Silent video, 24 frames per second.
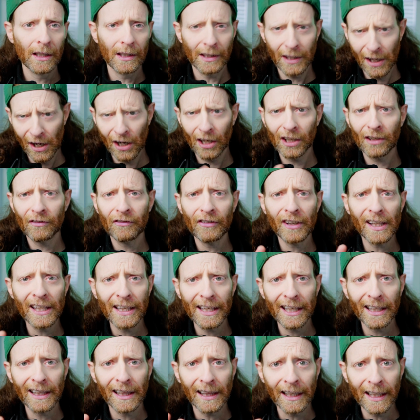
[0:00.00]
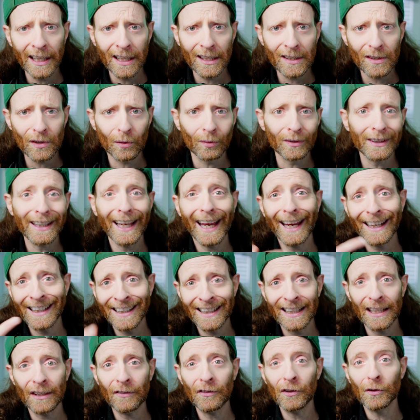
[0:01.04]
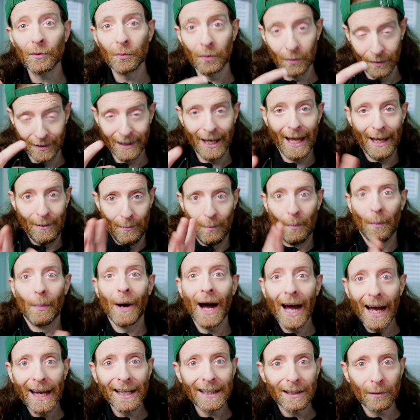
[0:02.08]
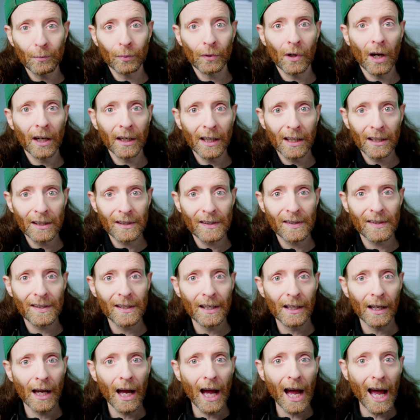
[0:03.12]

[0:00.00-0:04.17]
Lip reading: They are affiliate links, so technically if you buy the products,